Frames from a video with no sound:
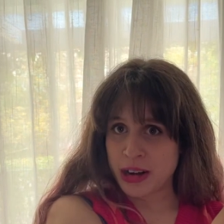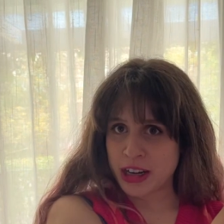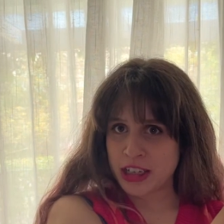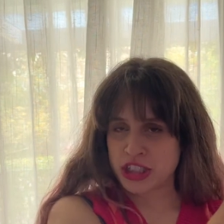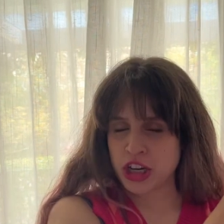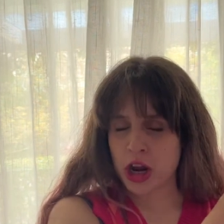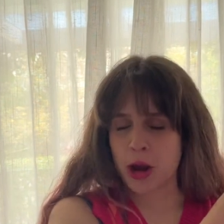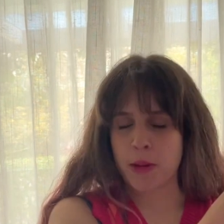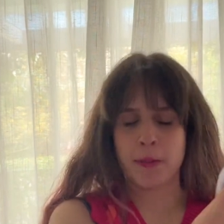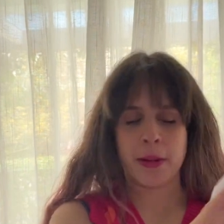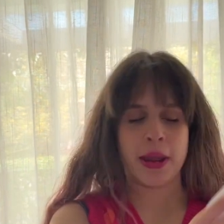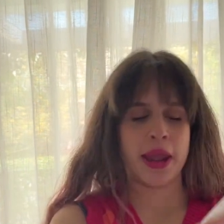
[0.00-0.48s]

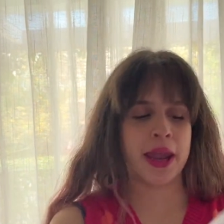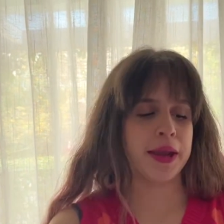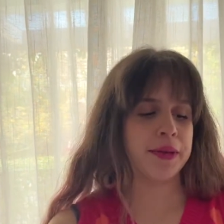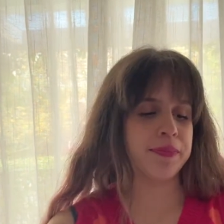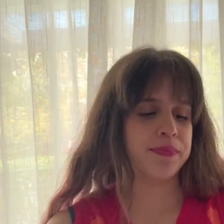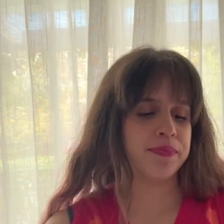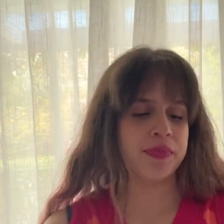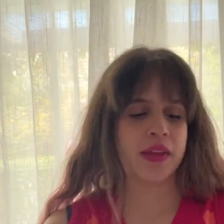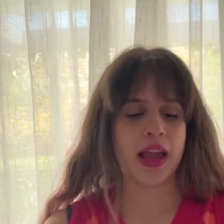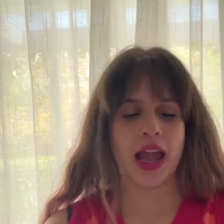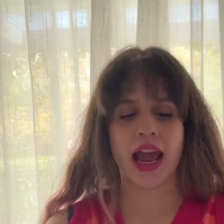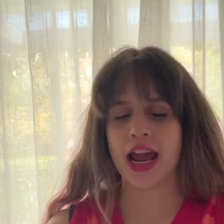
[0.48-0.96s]
shopping
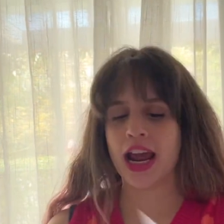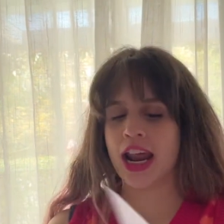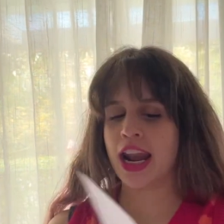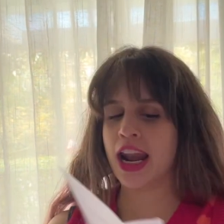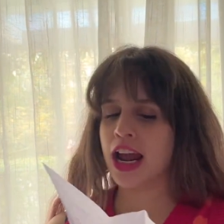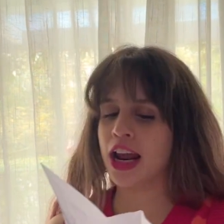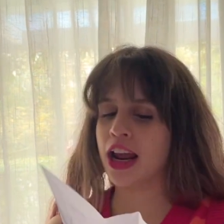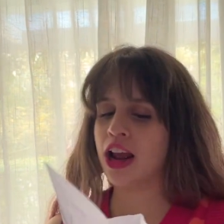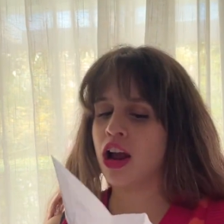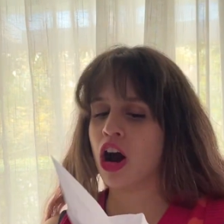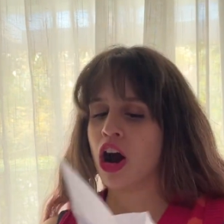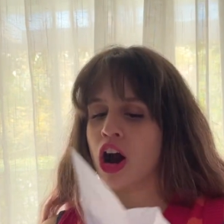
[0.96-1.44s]
and I
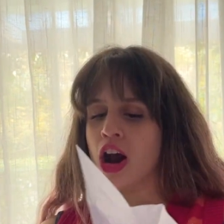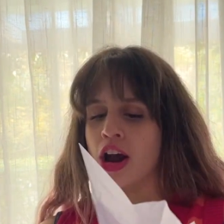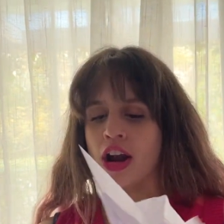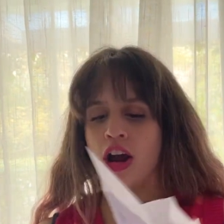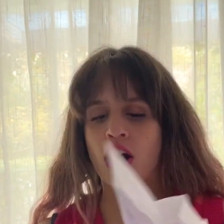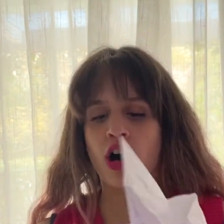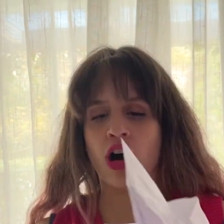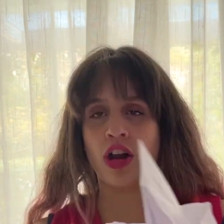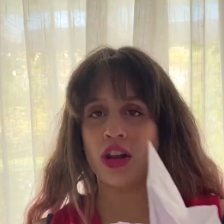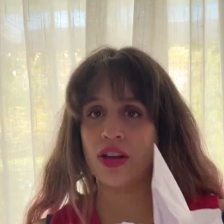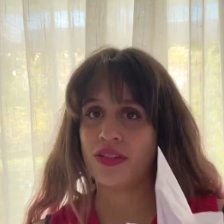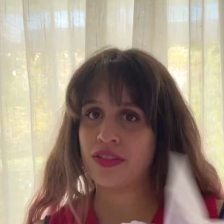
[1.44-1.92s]
got
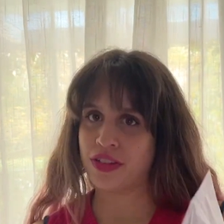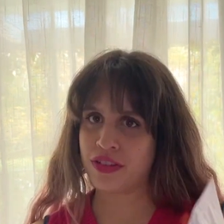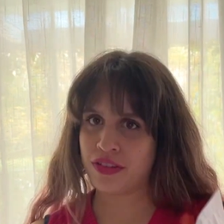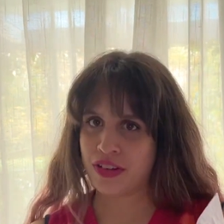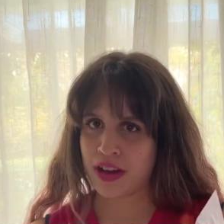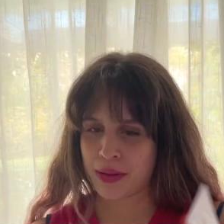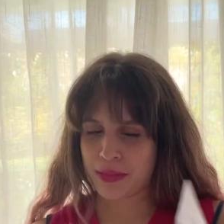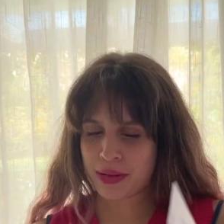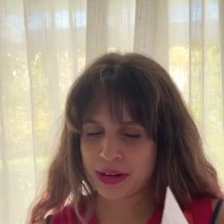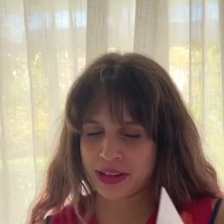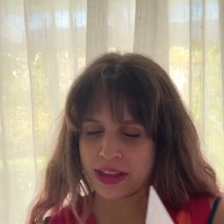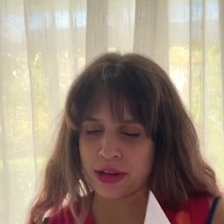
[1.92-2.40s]
all of the
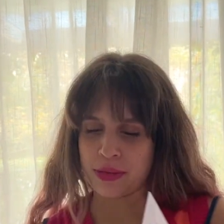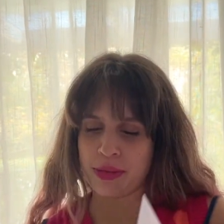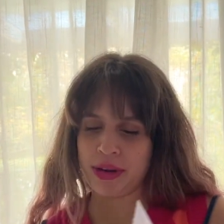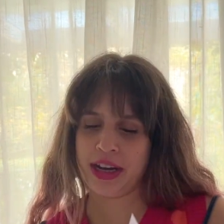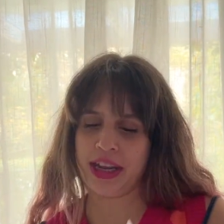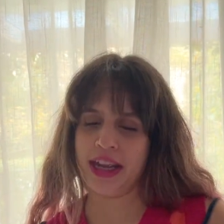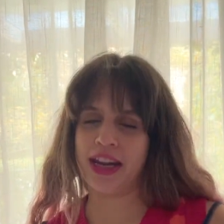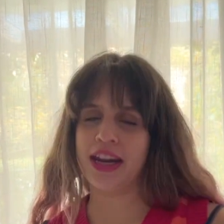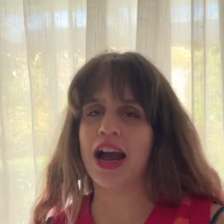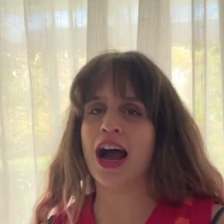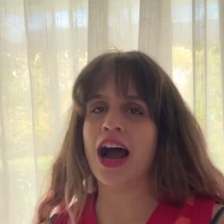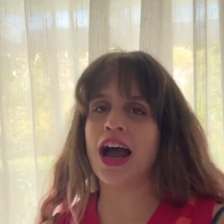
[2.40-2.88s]
fabric that we
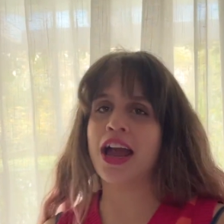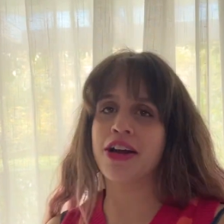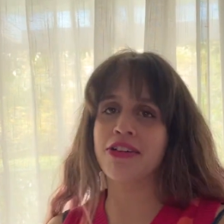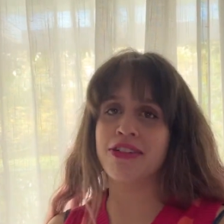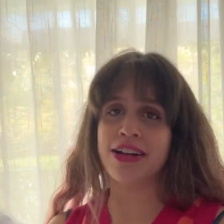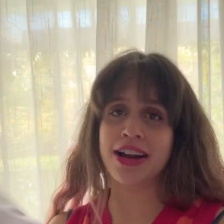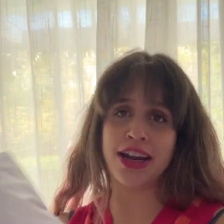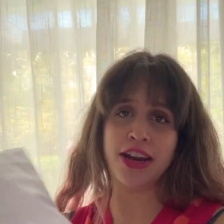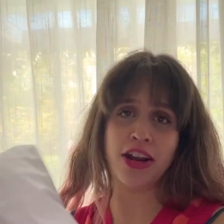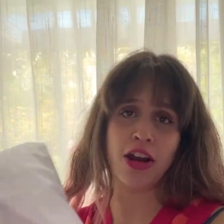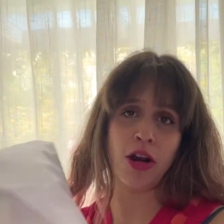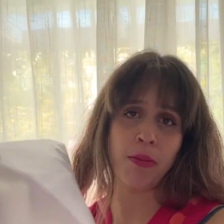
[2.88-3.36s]
need. I
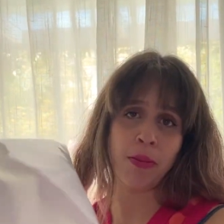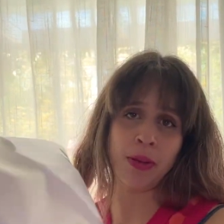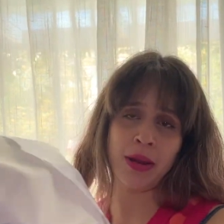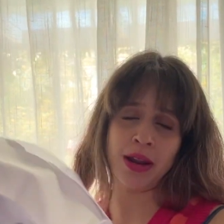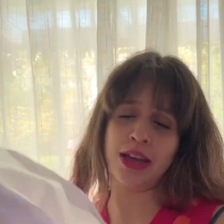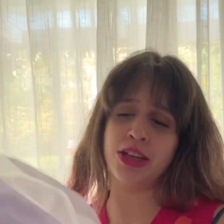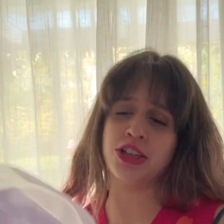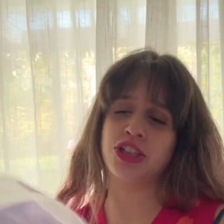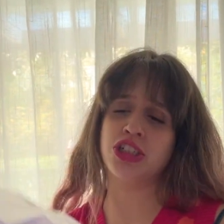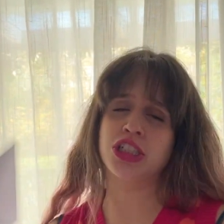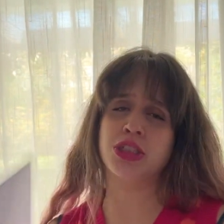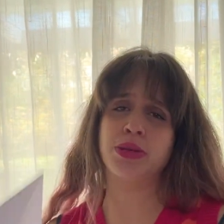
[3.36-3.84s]
already opened
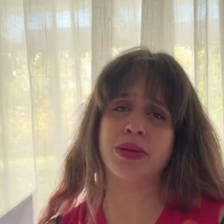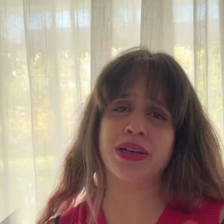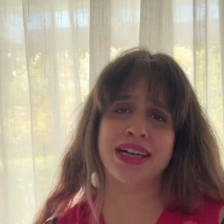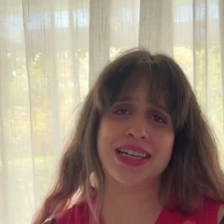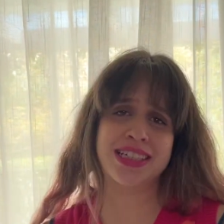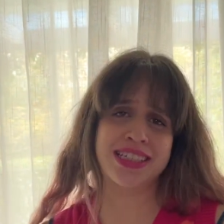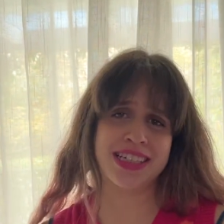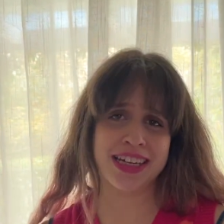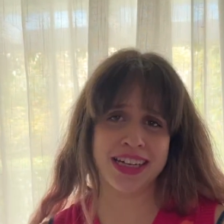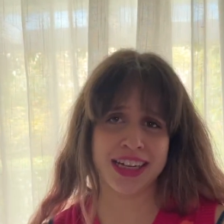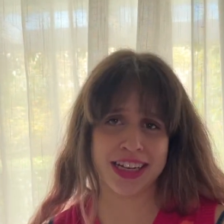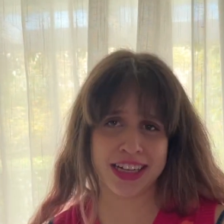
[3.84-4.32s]
it just because
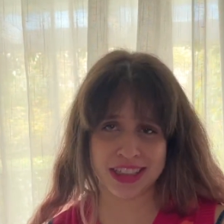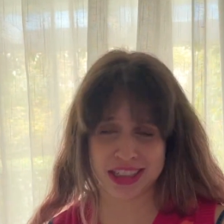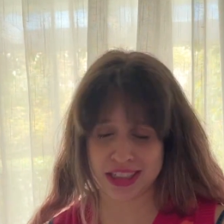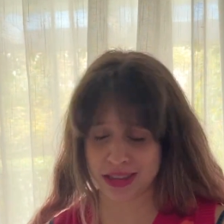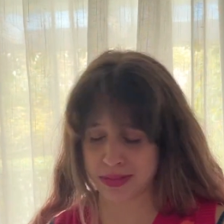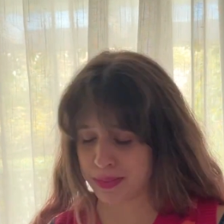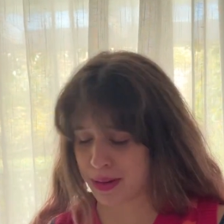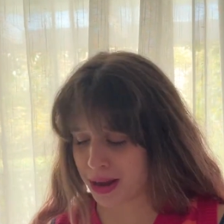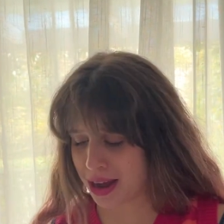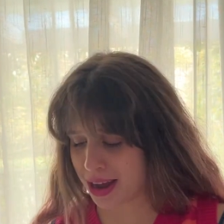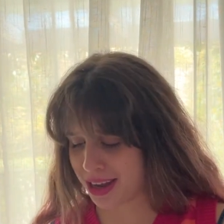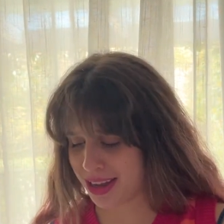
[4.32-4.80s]
I needed to
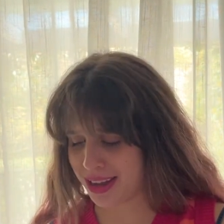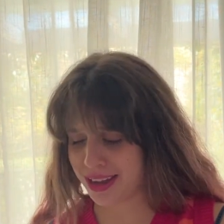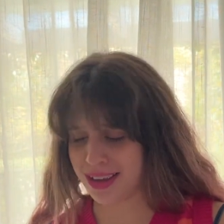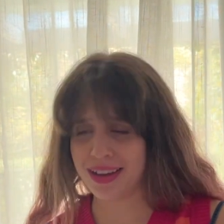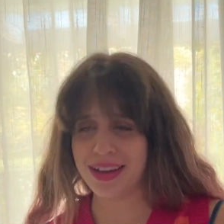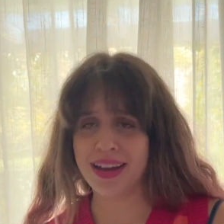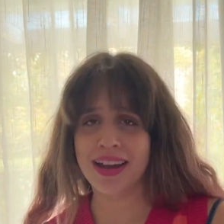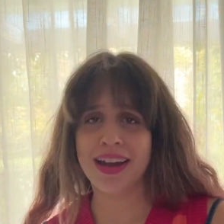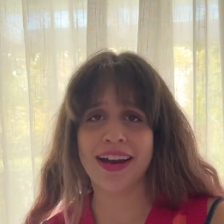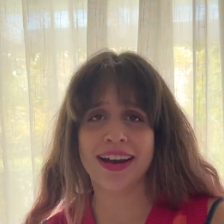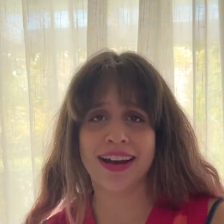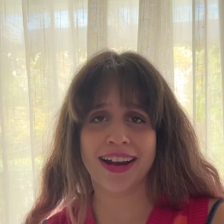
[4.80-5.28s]
buy
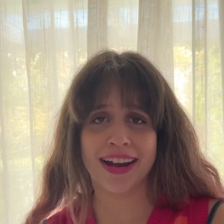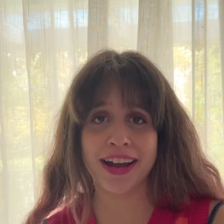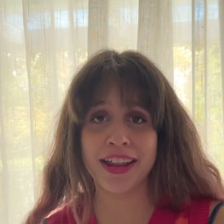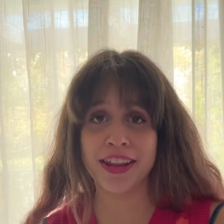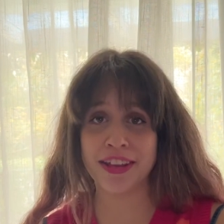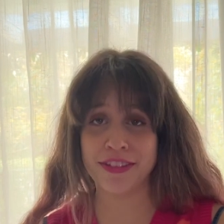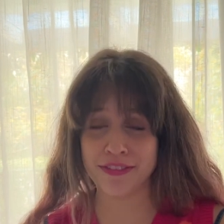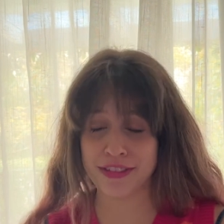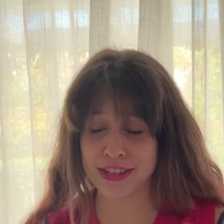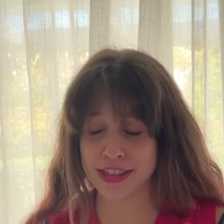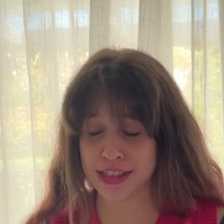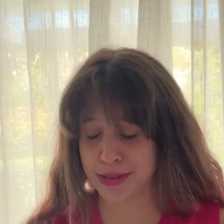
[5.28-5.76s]
an
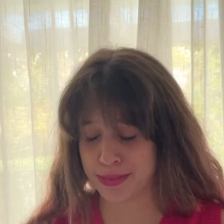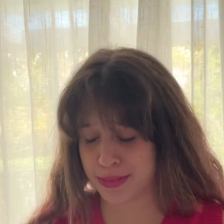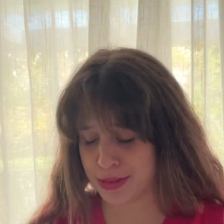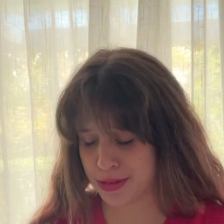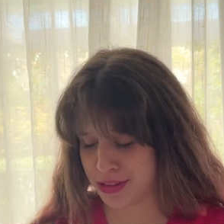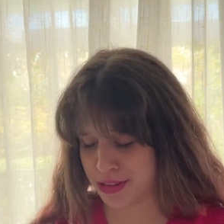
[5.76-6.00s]
invisible